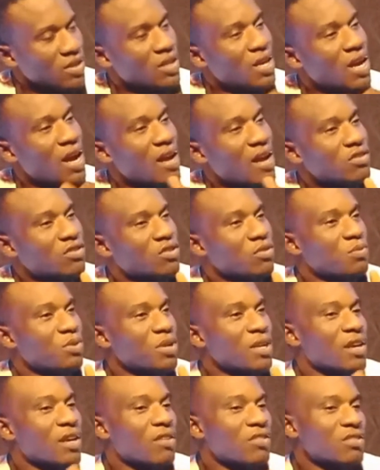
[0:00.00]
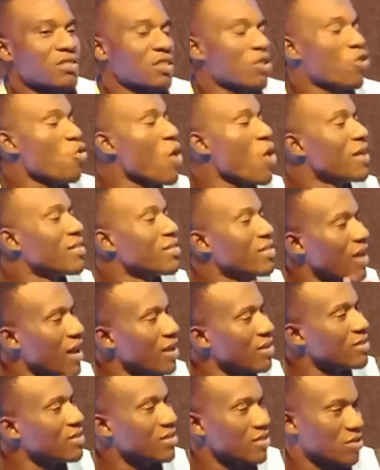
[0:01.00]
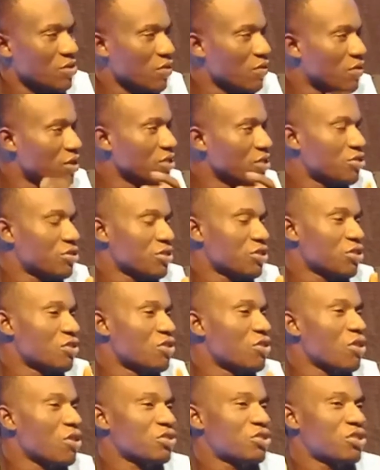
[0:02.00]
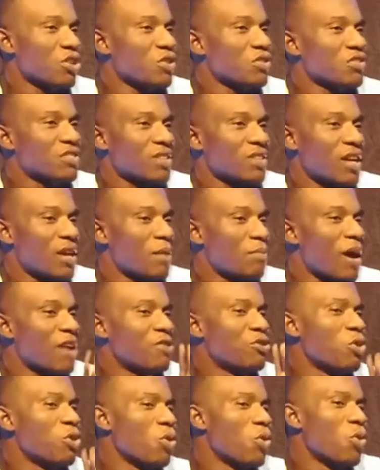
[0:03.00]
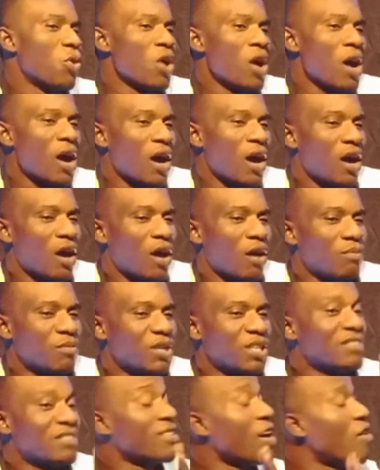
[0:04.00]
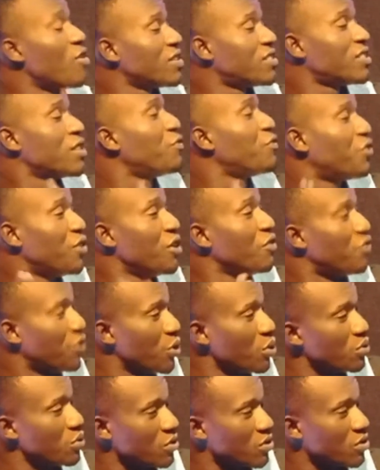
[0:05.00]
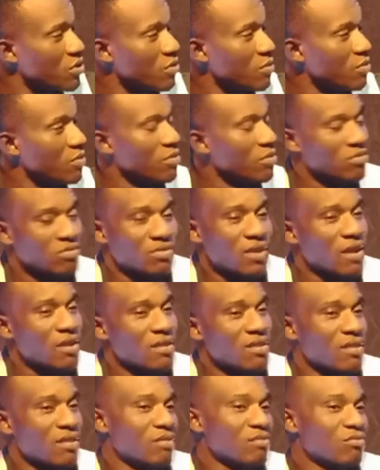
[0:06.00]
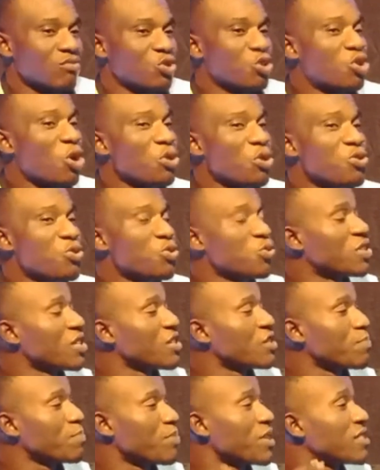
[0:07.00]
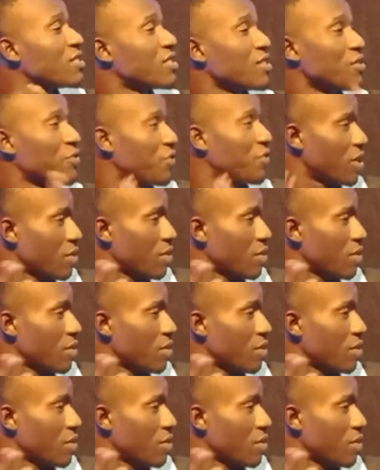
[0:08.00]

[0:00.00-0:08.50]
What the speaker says: There has to be a critical analysis of literature, not just I know in narrative reviews, you don't use a specific